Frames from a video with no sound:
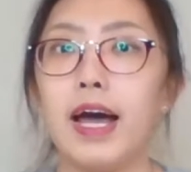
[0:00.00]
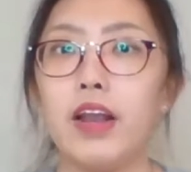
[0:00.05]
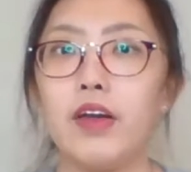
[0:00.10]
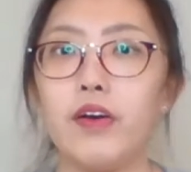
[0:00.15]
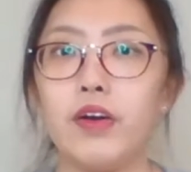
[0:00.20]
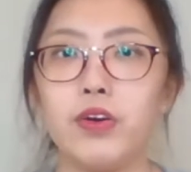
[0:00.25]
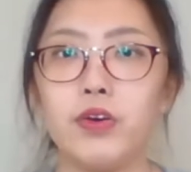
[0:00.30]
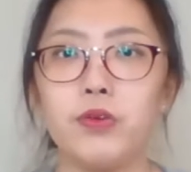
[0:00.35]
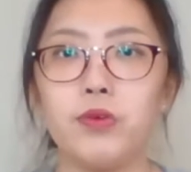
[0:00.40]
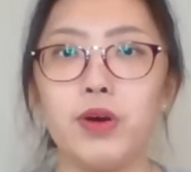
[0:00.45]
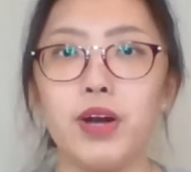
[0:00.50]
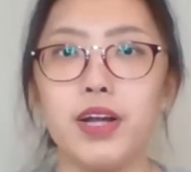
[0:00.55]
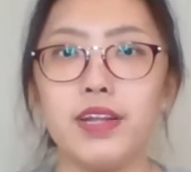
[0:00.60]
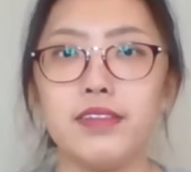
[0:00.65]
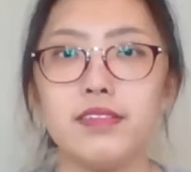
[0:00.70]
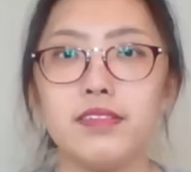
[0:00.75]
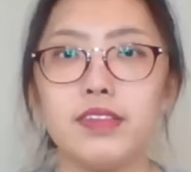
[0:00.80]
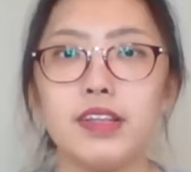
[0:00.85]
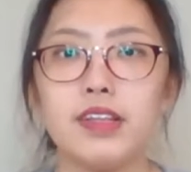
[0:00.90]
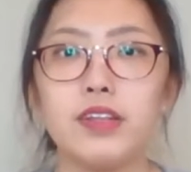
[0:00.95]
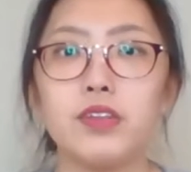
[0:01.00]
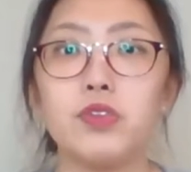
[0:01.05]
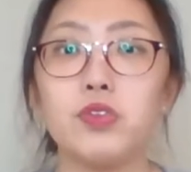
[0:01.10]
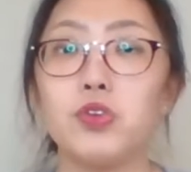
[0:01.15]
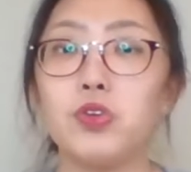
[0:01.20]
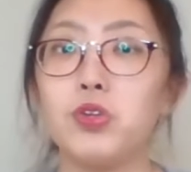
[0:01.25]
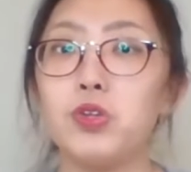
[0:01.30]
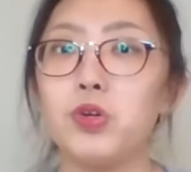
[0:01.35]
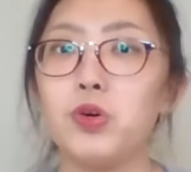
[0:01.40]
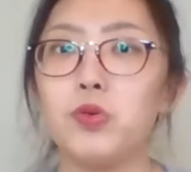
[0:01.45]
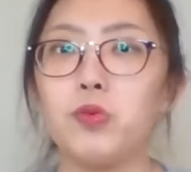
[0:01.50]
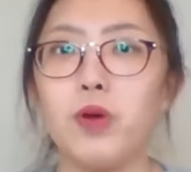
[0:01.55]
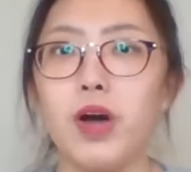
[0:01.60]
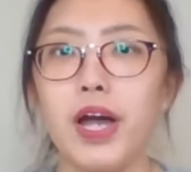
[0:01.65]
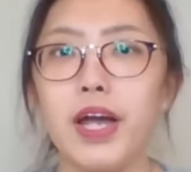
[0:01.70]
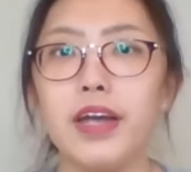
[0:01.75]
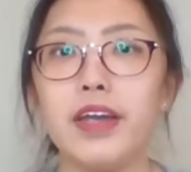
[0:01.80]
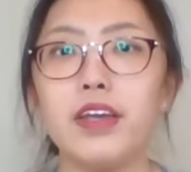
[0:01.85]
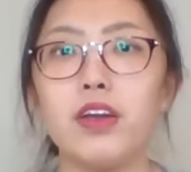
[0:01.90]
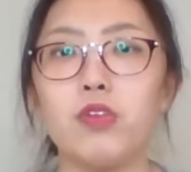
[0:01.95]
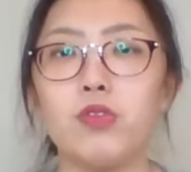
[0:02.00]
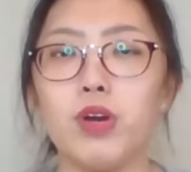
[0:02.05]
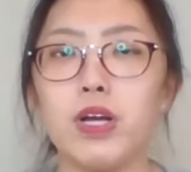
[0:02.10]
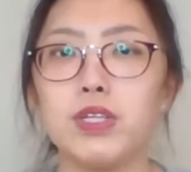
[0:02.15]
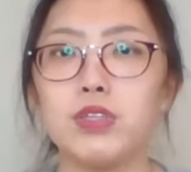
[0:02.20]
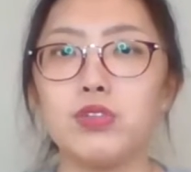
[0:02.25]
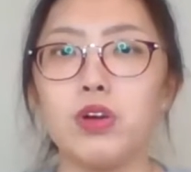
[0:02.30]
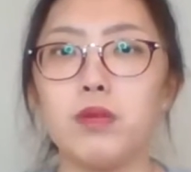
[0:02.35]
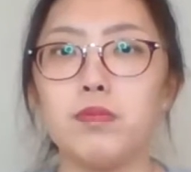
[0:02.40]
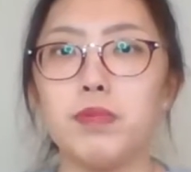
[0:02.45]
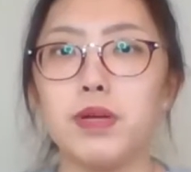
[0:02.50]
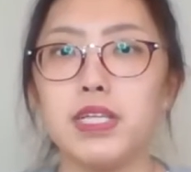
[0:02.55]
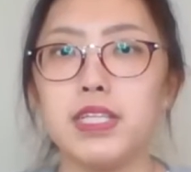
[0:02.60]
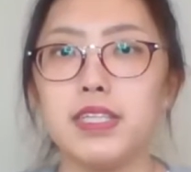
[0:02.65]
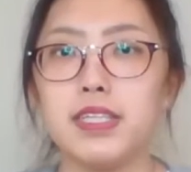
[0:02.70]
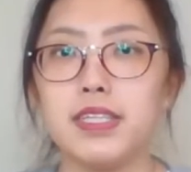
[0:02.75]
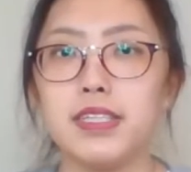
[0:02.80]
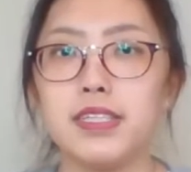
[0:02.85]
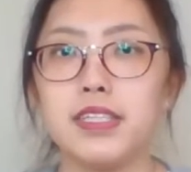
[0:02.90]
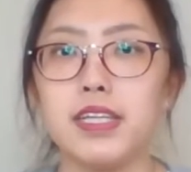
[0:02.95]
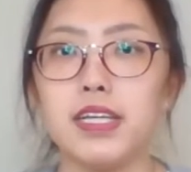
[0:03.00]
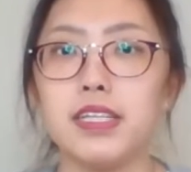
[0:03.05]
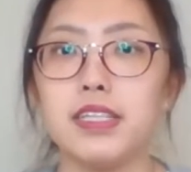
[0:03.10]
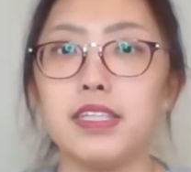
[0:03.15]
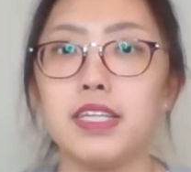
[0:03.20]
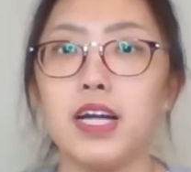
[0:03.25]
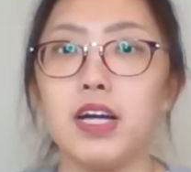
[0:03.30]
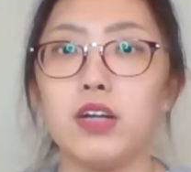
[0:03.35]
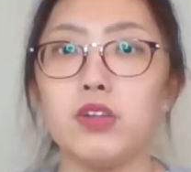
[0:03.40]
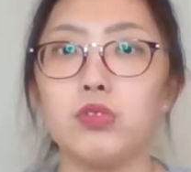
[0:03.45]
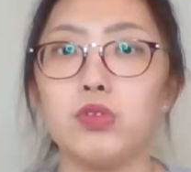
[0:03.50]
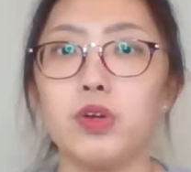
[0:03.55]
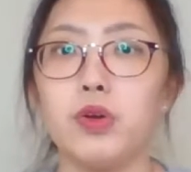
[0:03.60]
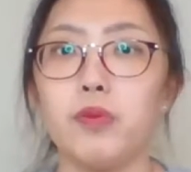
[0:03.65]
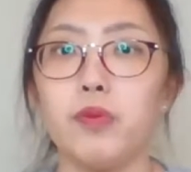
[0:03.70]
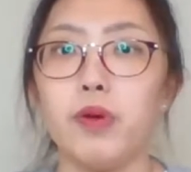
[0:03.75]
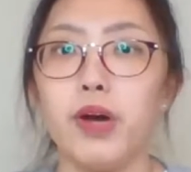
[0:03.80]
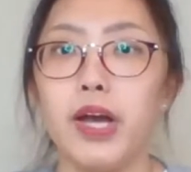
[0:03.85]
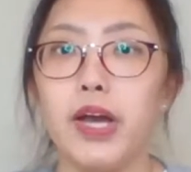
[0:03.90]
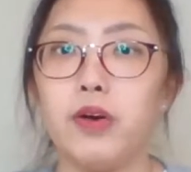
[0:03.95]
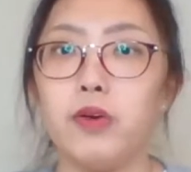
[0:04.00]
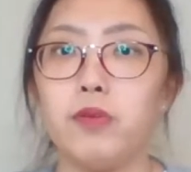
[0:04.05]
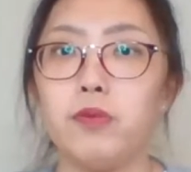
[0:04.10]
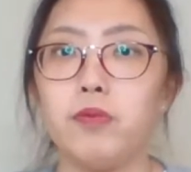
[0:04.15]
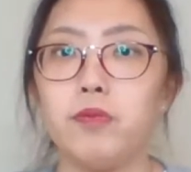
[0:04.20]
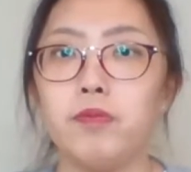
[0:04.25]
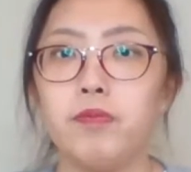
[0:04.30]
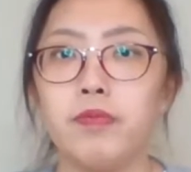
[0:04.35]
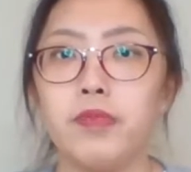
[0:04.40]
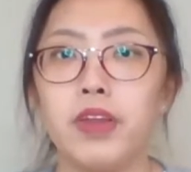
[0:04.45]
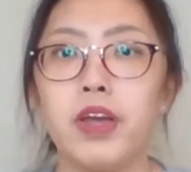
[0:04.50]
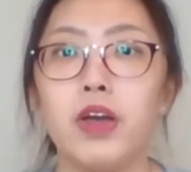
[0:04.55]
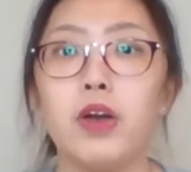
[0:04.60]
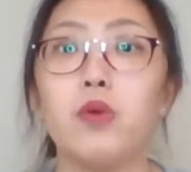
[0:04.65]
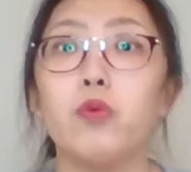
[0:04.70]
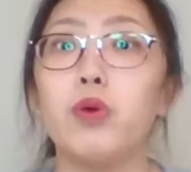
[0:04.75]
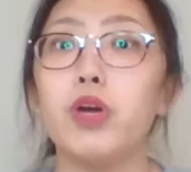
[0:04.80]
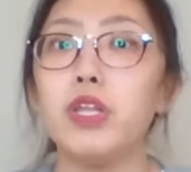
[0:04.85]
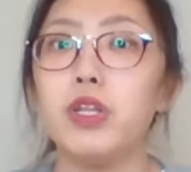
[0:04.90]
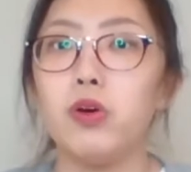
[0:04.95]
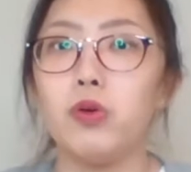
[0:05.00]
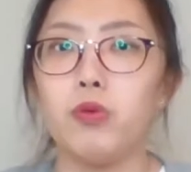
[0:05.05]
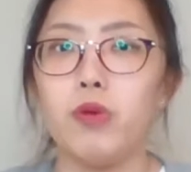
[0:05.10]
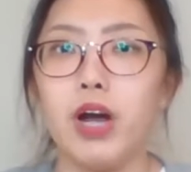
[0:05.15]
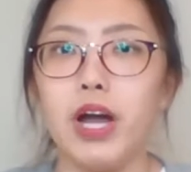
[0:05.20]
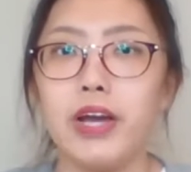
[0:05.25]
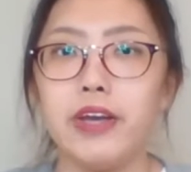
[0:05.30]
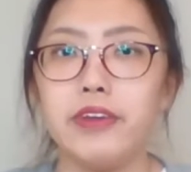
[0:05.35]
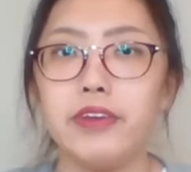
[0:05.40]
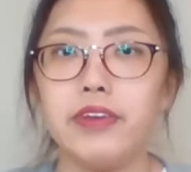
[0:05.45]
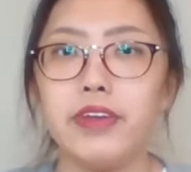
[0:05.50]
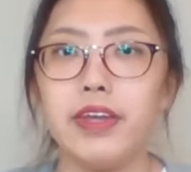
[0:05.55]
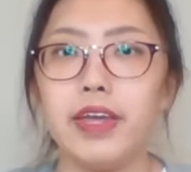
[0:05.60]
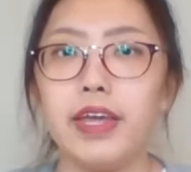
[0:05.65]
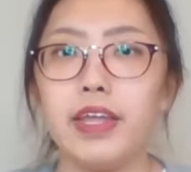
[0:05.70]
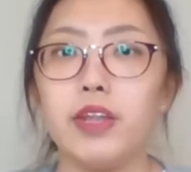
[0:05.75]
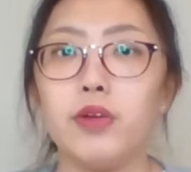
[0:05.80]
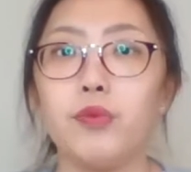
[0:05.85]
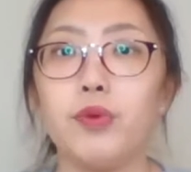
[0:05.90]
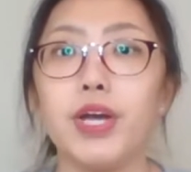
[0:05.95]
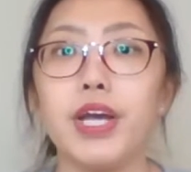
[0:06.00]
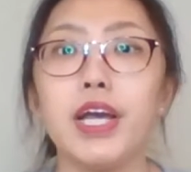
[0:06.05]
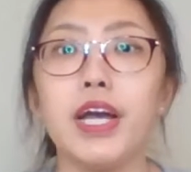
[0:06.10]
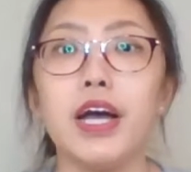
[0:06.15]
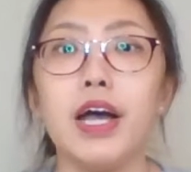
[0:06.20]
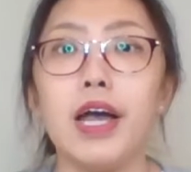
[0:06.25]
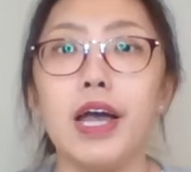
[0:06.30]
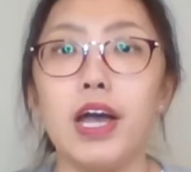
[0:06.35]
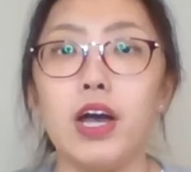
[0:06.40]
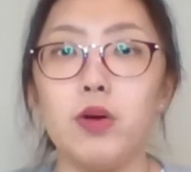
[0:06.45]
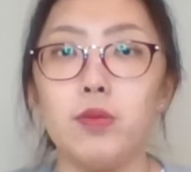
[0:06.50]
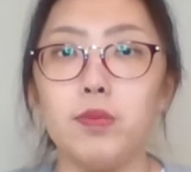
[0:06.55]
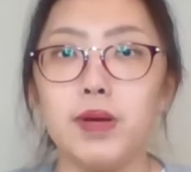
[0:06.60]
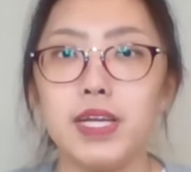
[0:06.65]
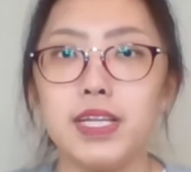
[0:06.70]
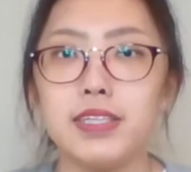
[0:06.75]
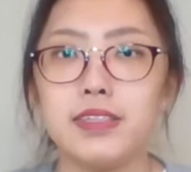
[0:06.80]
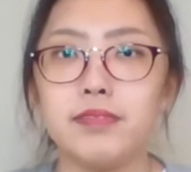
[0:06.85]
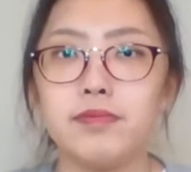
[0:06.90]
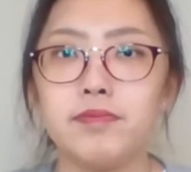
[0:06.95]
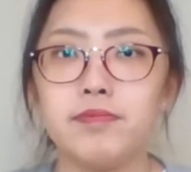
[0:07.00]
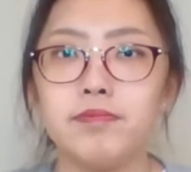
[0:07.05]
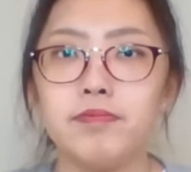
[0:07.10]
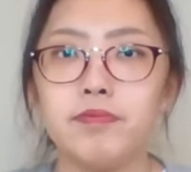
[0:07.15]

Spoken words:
Hello everyone. Do you know why your restaurant business is not doing well? We know why, and we can help it.